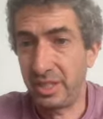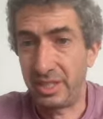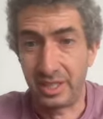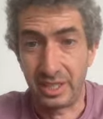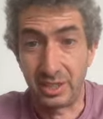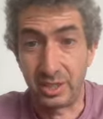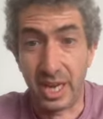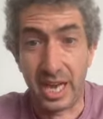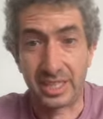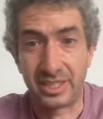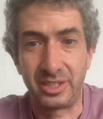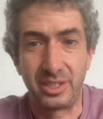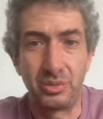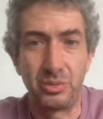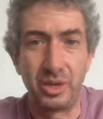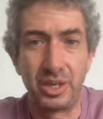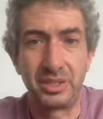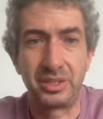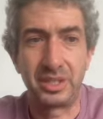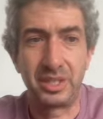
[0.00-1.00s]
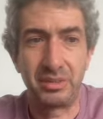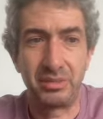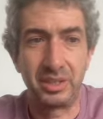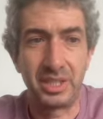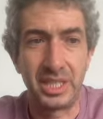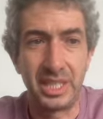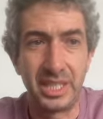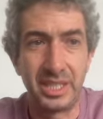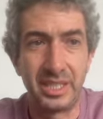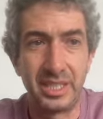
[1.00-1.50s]
It's actually relatively
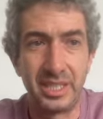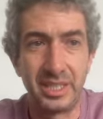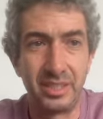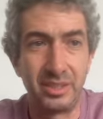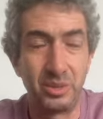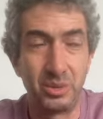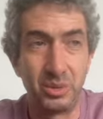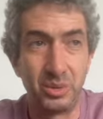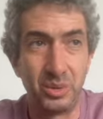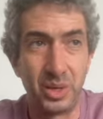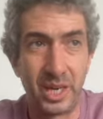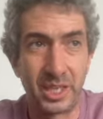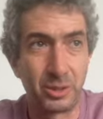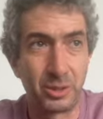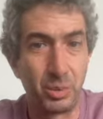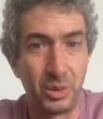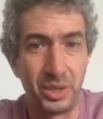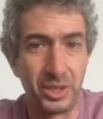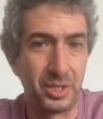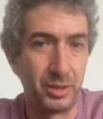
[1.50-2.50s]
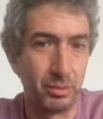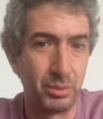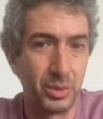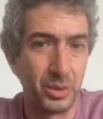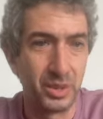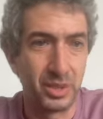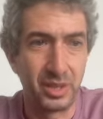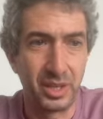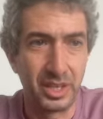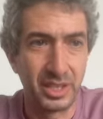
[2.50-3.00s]
easy to export and
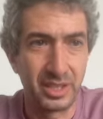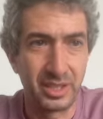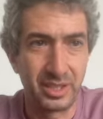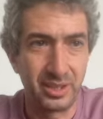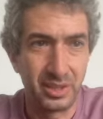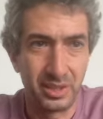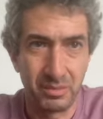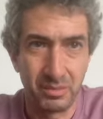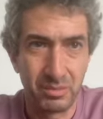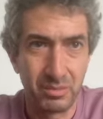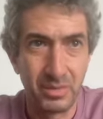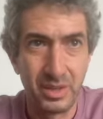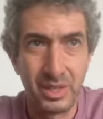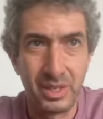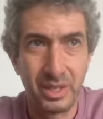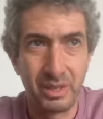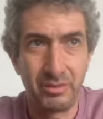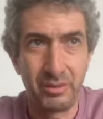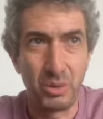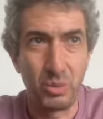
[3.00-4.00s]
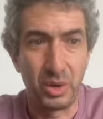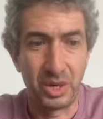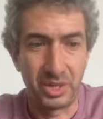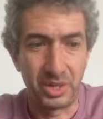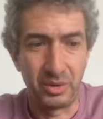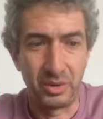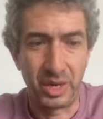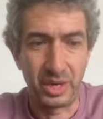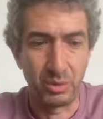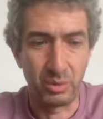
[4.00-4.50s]
import things. You could, if you wanted to
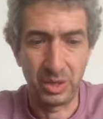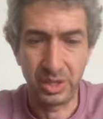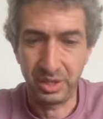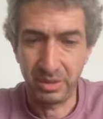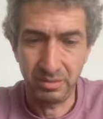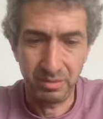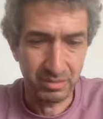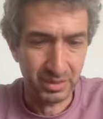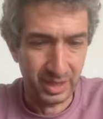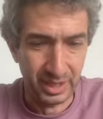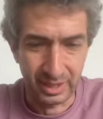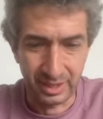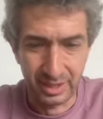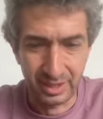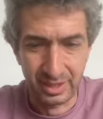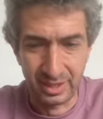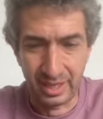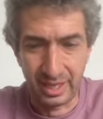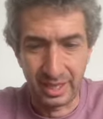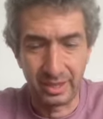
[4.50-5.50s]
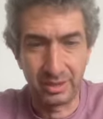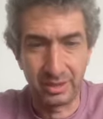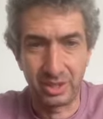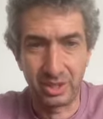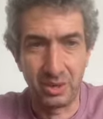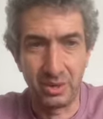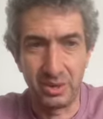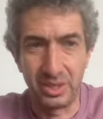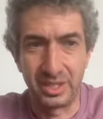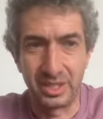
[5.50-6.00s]
write one, it's the
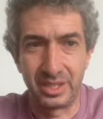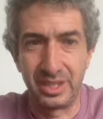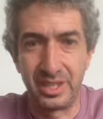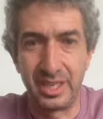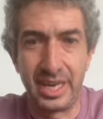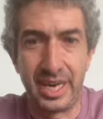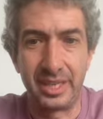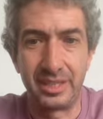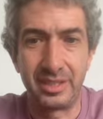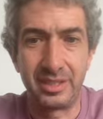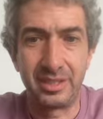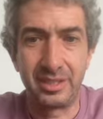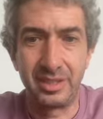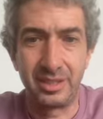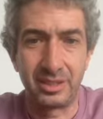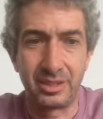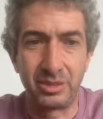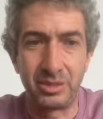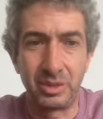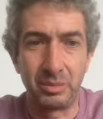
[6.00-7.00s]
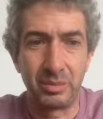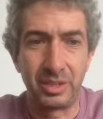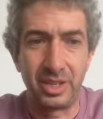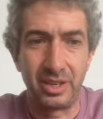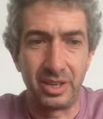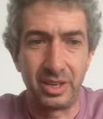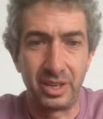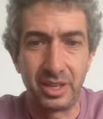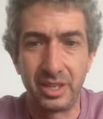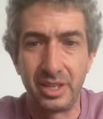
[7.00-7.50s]
code is not extremely
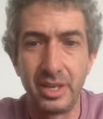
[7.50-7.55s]
hard.